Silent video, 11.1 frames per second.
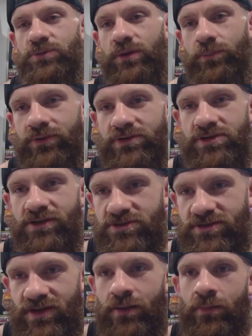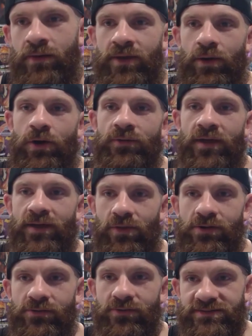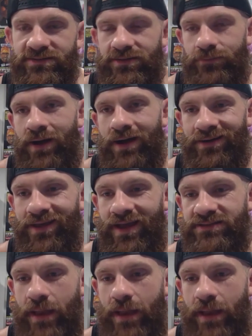We appreciate your time on the All Night Long Wrestling Podcast,